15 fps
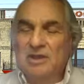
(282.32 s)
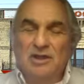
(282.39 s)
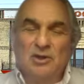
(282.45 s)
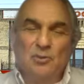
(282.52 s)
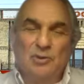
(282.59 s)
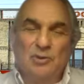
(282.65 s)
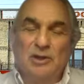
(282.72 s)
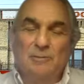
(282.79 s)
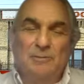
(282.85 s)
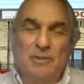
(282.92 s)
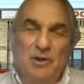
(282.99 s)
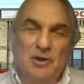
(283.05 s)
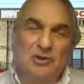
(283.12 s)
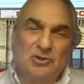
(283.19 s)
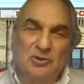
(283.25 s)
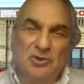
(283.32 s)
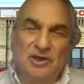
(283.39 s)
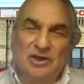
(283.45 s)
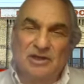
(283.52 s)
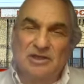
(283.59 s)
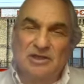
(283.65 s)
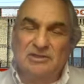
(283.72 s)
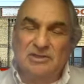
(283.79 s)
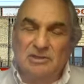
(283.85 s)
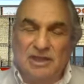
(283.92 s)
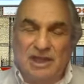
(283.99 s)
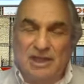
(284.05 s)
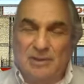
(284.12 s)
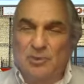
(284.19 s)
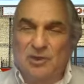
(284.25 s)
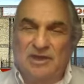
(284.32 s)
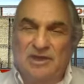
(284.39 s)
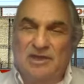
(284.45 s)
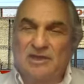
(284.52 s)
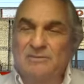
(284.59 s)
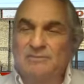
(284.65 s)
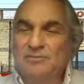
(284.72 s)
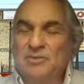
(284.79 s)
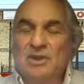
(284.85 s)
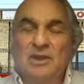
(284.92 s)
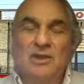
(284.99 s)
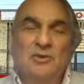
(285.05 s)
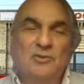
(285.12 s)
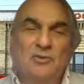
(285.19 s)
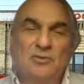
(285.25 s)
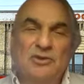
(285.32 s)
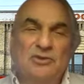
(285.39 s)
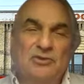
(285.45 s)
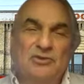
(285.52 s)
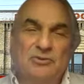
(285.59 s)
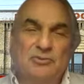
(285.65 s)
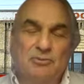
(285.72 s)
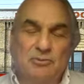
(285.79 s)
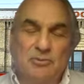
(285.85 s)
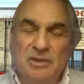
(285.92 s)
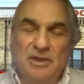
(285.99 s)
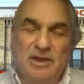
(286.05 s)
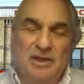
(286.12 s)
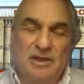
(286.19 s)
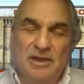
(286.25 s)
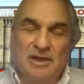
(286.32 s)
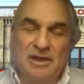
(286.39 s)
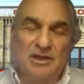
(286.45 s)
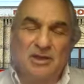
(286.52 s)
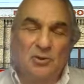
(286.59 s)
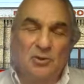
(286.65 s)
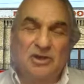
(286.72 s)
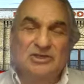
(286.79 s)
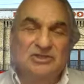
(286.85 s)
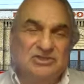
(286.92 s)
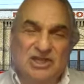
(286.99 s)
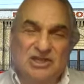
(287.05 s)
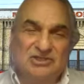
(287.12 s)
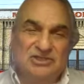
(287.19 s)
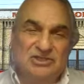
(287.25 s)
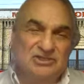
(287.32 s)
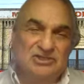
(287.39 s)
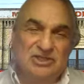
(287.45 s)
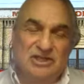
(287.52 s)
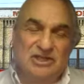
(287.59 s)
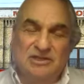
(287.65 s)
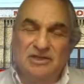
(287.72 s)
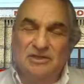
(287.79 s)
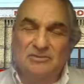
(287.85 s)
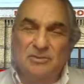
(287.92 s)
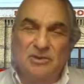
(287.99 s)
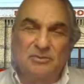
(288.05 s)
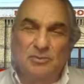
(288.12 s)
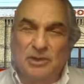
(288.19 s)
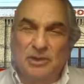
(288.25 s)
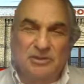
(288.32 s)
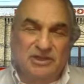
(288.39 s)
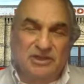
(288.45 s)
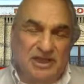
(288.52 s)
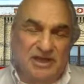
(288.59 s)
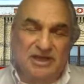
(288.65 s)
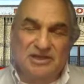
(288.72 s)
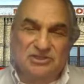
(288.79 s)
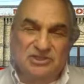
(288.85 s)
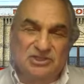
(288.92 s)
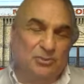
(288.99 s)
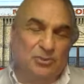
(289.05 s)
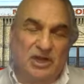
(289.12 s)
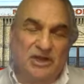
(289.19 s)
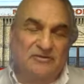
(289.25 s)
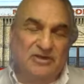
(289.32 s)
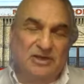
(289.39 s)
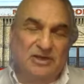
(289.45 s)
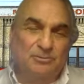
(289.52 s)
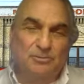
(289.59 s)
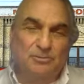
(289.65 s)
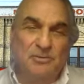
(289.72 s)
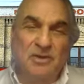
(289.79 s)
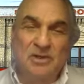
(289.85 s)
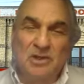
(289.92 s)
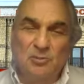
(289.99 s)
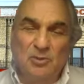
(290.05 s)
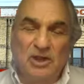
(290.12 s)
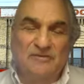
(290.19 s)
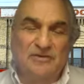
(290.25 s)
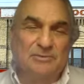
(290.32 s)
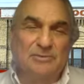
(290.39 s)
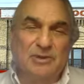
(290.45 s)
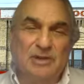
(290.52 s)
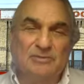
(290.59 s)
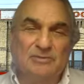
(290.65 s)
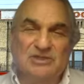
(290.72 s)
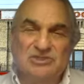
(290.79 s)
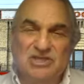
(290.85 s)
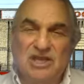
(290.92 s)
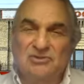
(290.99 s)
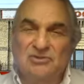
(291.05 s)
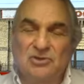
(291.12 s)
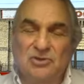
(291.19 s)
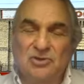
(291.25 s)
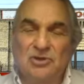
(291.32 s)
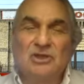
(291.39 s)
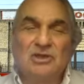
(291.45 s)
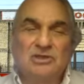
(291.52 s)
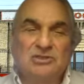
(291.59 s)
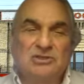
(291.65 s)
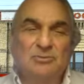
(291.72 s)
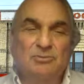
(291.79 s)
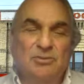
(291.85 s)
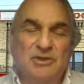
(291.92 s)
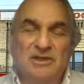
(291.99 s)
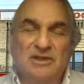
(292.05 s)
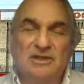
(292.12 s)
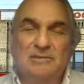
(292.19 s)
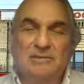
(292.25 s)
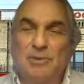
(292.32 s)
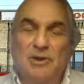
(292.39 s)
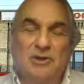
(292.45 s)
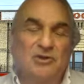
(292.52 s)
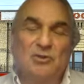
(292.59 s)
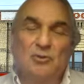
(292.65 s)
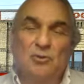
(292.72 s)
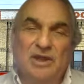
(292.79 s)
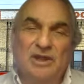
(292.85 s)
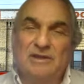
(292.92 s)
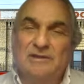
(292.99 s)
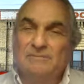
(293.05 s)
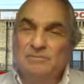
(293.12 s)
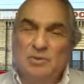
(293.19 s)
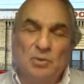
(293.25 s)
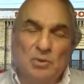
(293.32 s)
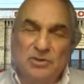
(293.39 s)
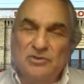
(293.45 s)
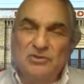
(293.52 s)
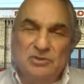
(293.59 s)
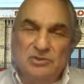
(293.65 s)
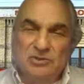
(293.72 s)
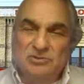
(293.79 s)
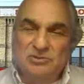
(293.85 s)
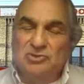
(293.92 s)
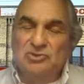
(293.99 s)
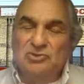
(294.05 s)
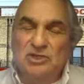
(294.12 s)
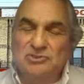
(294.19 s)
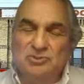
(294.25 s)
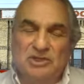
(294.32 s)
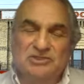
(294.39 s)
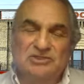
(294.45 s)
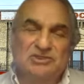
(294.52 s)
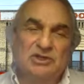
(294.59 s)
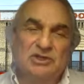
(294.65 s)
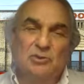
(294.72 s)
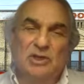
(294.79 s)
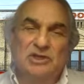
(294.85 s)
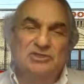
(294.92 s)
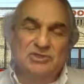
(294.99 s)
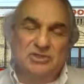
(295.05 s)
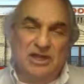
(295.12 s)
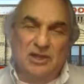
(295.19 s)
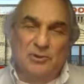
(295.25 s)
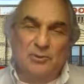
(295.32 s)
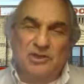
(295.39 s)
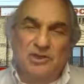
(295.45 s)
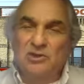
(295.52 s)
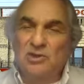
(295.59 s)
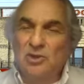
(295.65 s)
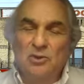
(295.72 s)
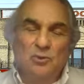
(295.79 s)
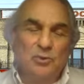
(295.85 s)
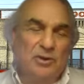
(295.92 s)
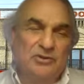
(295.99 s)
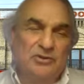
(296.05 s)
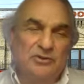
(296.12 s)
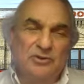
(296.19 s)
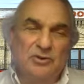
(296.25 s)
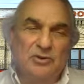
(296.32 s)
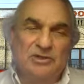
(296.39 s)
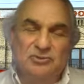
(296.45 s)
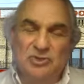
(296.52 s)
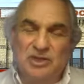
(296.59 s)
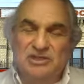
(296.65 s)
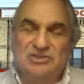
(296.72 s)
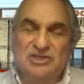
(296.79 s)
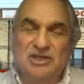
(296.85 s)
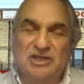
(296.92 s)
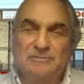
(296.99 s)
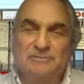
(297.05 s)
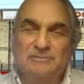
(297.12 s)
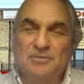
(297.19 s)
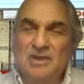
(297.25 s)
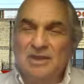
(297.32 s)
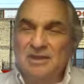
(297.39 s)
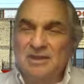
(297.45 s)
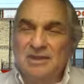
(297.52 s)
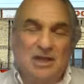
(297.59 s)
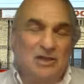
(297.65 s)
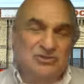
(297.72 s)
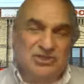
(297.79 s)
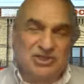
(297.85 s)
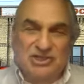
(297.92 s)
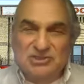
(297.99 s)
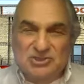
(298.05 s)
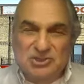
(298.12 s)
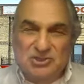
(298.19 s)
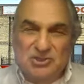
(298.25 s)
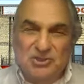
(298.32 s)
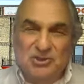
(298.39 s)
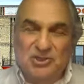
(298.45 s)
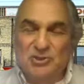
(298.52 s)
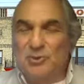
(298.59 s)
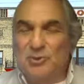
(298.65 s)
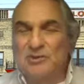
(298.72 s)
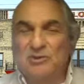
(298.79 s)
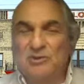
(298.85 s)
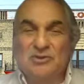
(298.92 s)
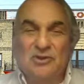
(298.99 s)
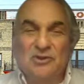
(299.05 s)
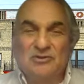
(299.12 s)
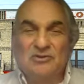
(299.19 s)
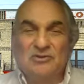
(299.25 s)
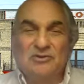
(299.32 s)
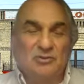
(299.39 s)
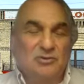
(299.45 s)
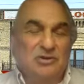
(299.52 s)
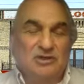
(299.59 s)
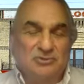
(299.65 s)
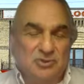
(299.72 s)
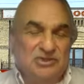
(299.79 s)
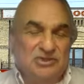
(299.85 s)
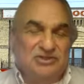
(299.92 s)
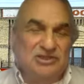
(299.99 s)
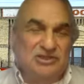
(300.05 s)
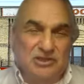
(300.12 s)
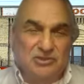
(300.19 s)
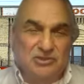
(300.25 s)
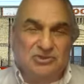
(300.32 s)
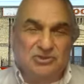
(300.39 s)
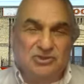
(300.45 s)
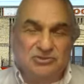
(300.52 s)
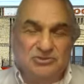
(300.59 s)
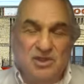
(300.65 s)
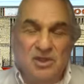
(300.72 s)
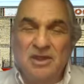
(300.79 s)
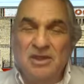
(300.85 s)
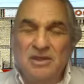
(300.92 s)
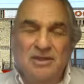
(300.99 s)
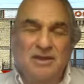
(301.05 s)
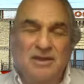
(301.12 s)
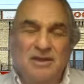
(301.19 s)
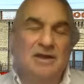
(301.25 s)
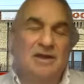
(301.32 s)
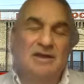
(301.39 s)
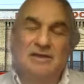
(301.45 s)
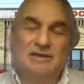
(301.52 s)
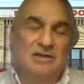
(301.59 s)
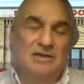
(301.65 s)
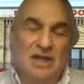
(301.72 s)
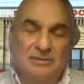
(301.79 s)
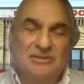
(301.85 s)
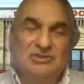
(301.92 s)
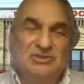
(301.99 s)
we are partnering and collaborating with organizations and public entities in the private and public sector to be part of the way, whether they're addressing racial equity, whether they're addressing housing insecurity, whether they're addressing culture climate